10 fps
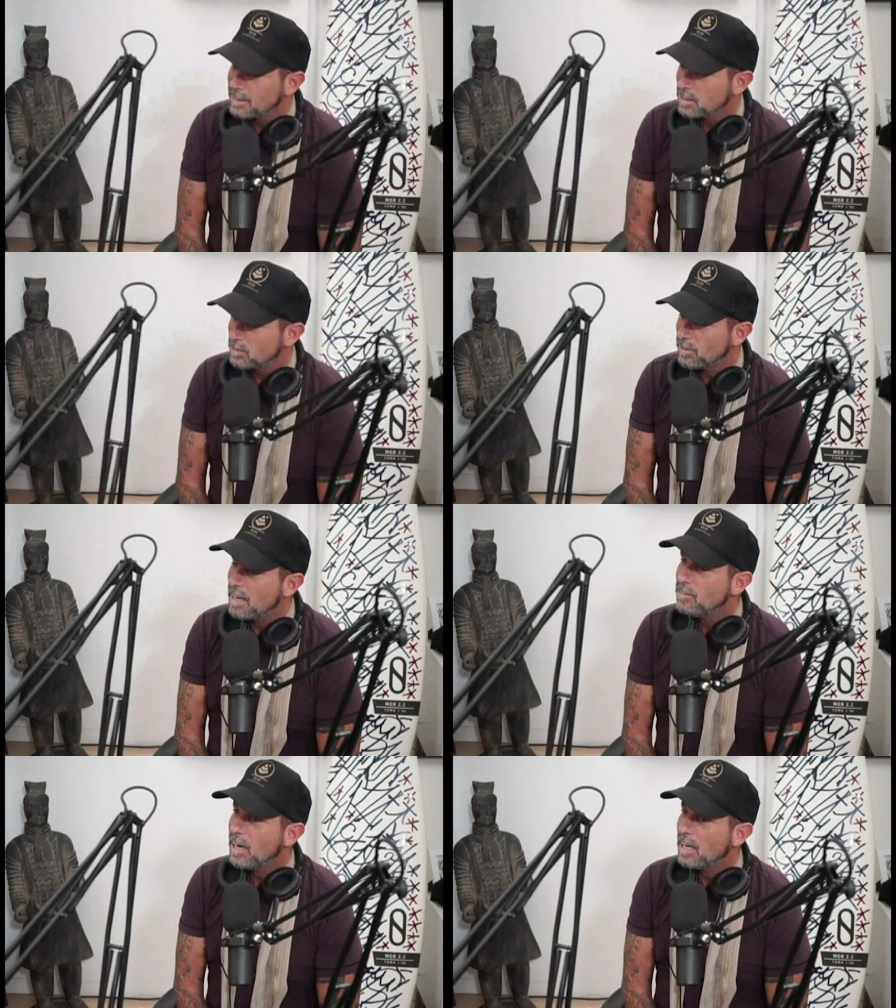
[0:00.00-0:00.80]
He goes, if I
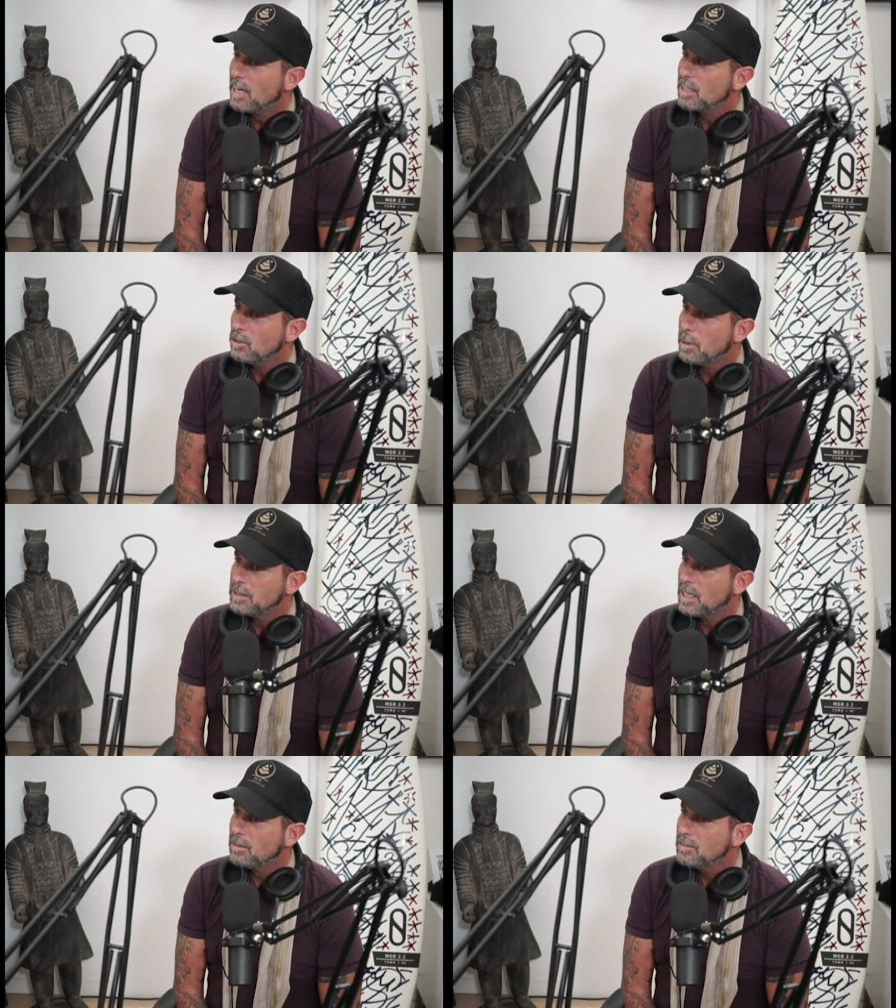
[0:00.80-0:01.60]
ever, I, will kill
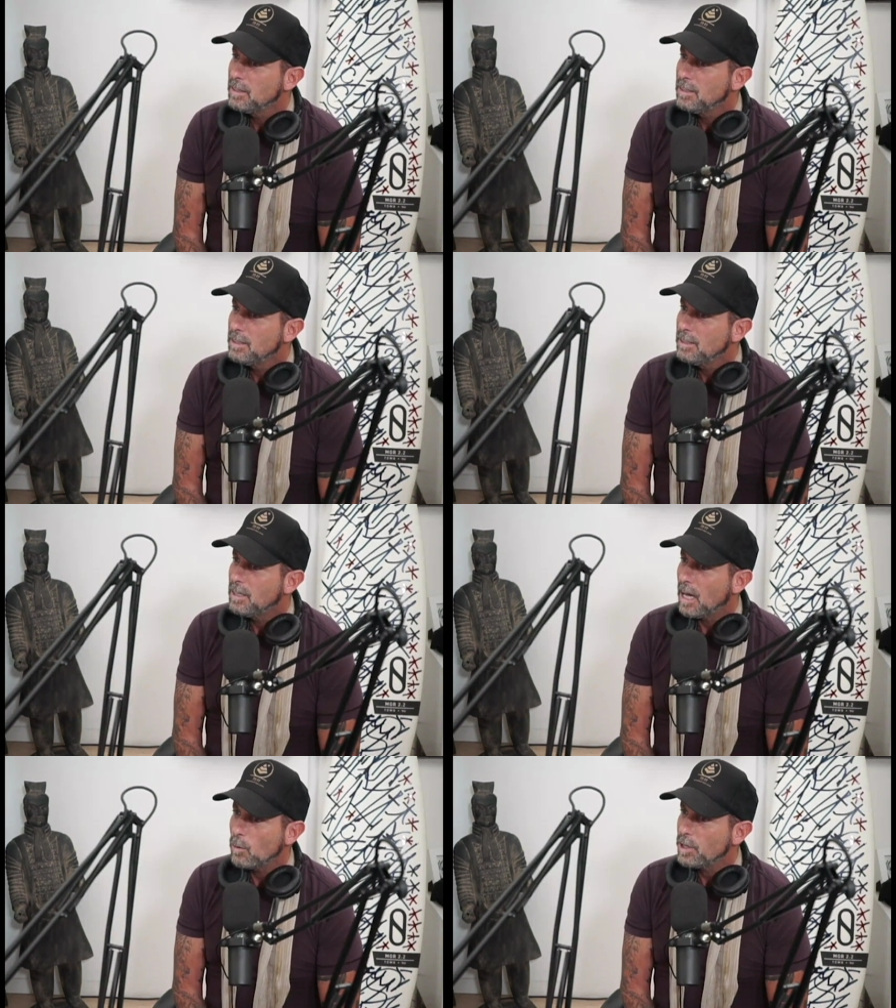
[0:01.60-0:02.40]
myself.
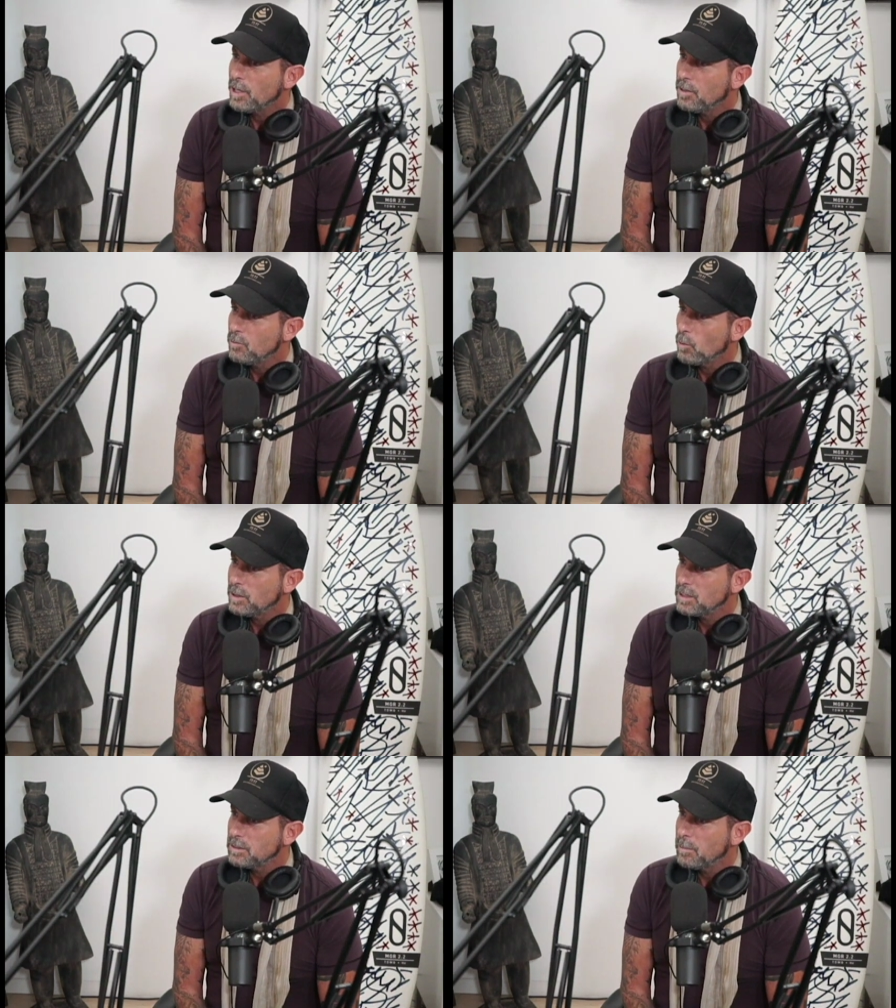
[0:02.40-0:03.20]
I don't want to hear any
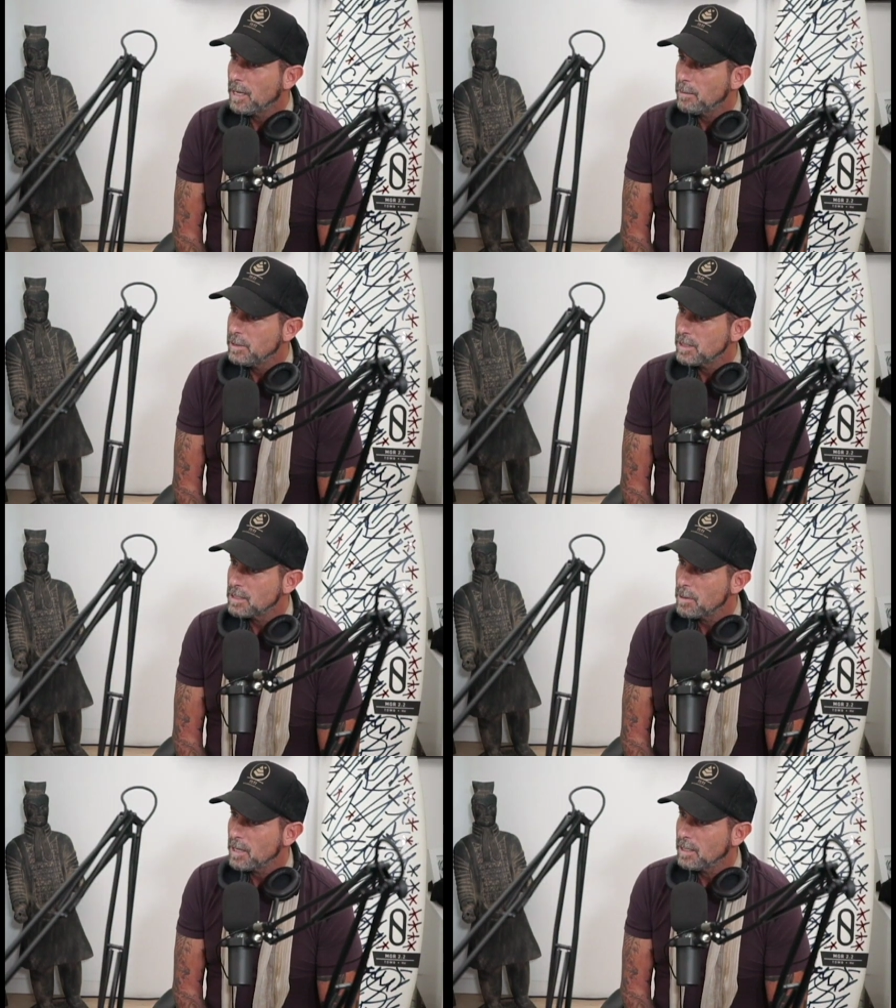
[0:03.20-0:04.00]
voices in my head
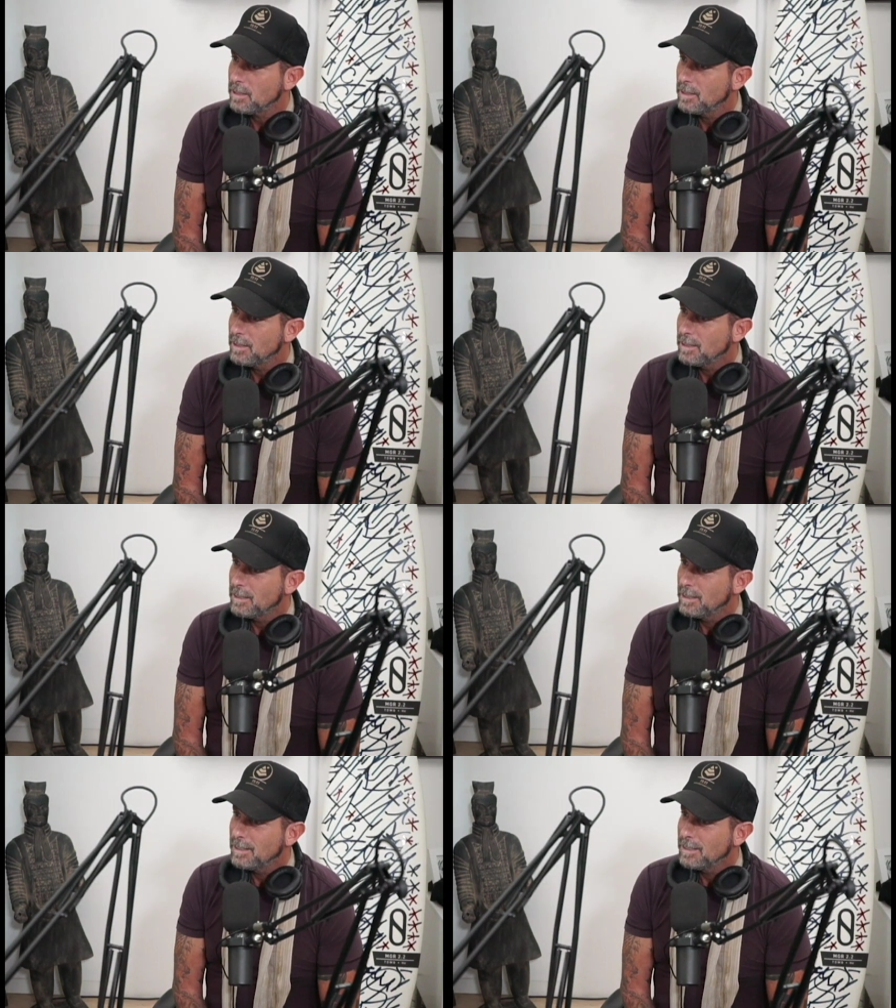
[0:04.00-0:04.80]
besides mine. I don't
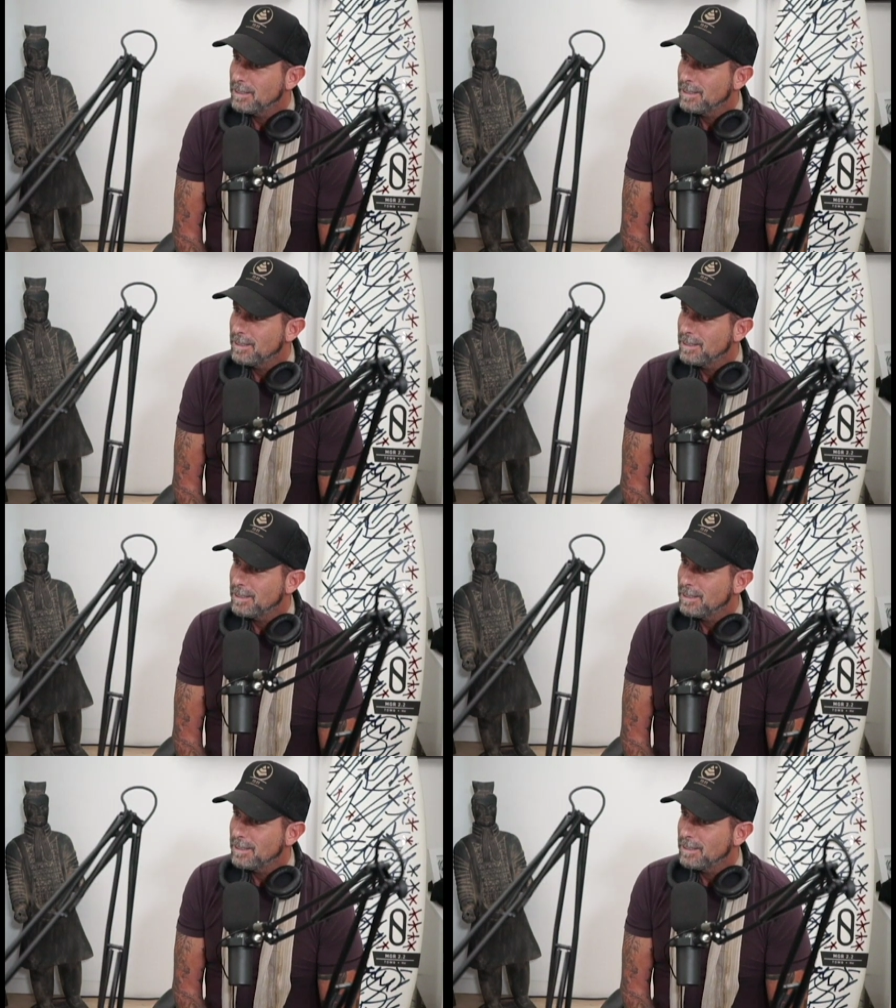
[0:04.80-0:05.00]
blame him.